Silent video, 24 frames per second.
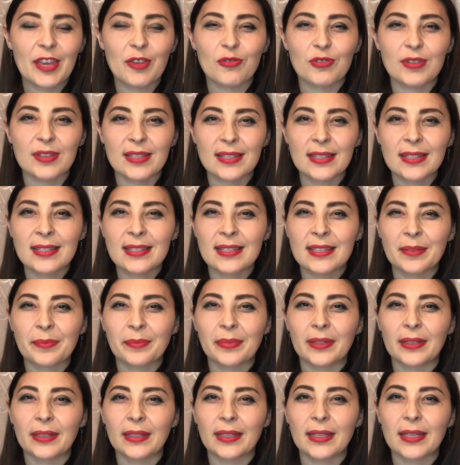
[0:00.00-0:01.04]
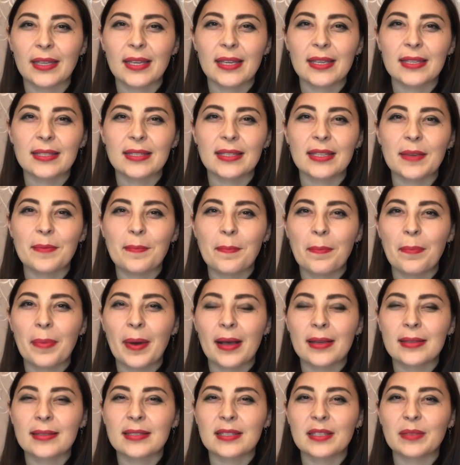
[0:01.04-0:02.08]
Irresistible is
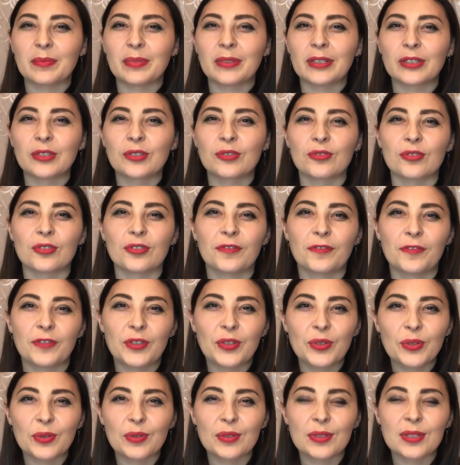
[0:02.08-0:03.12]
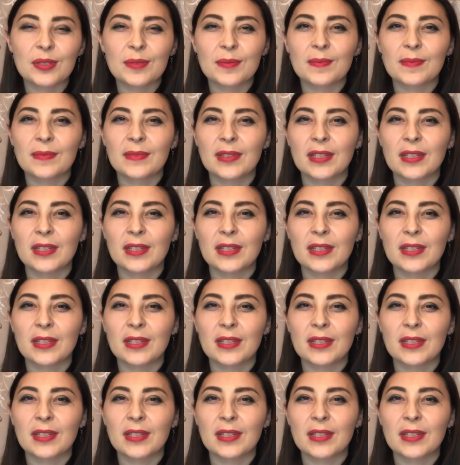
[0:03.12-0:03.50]
impossible to refuse,